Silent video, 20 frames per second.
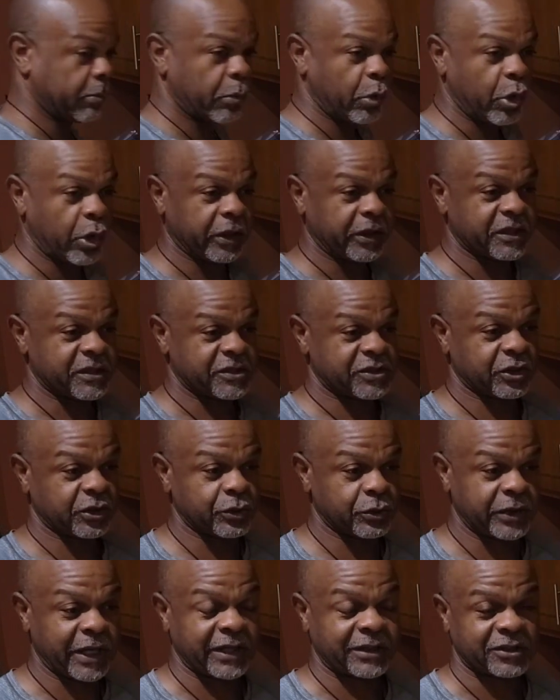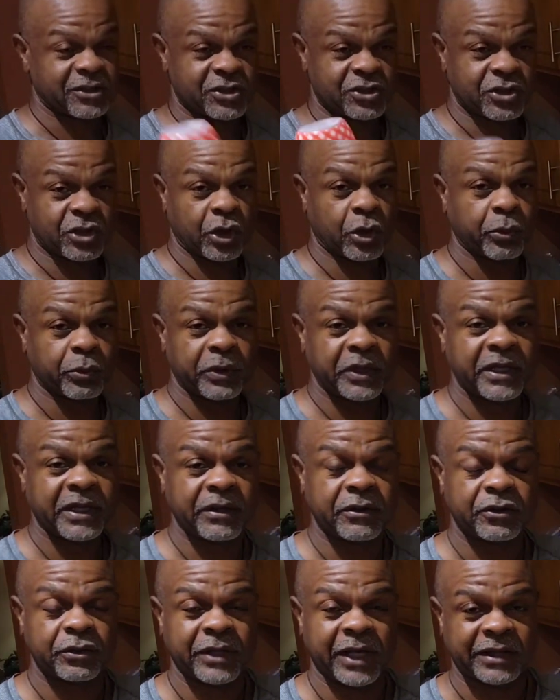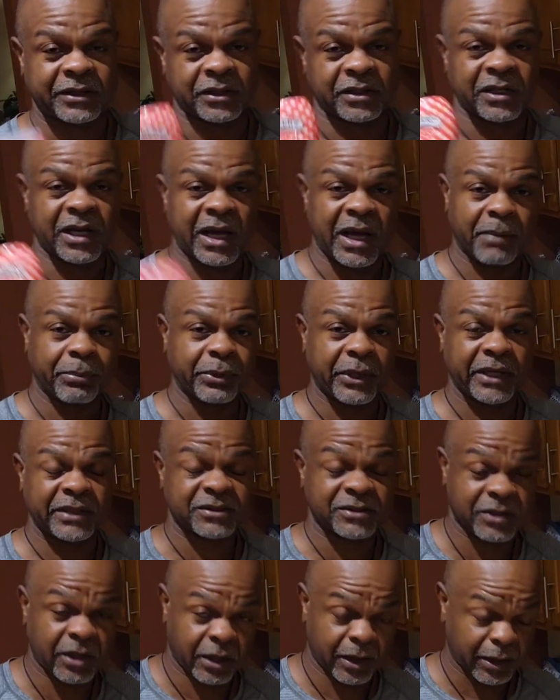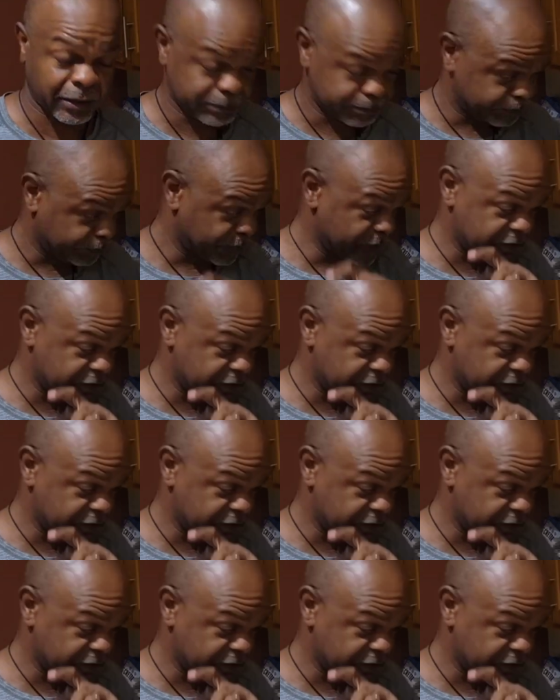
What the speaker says: morning, so you got the slow reheat. You got the complex carb.